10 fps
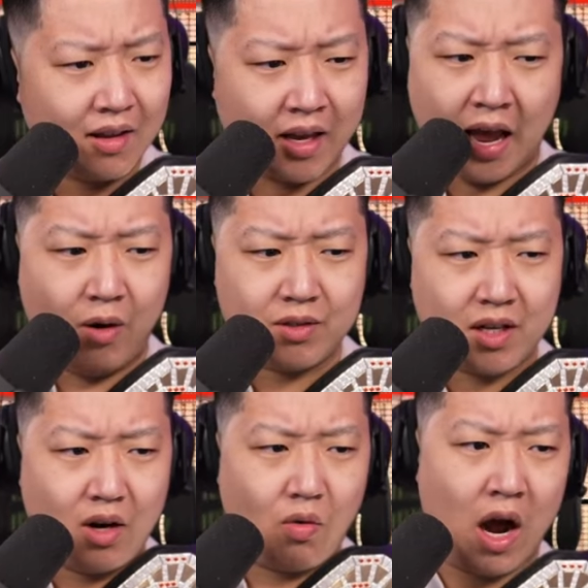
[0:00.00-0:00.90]
Okay, I was
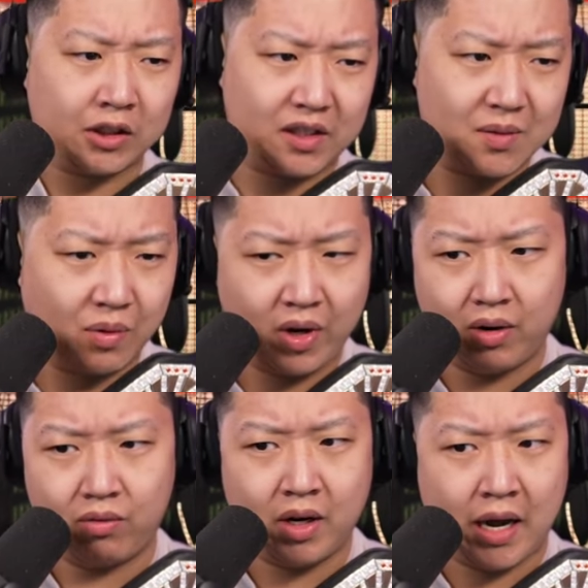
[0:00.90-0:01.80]
gonna watch this, but we got
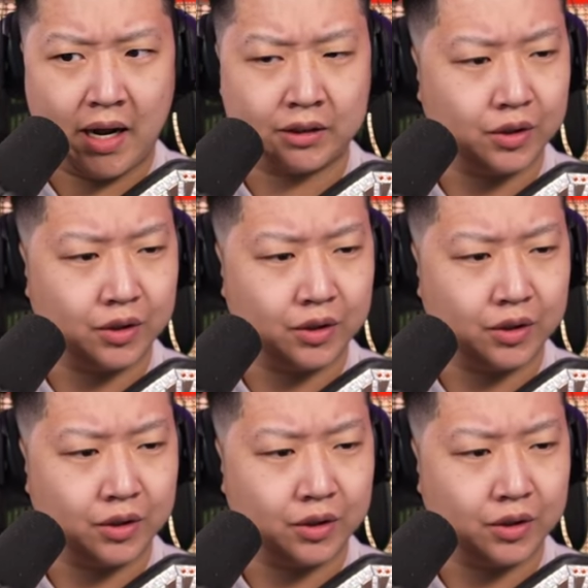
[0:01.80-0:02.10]
we gotta actually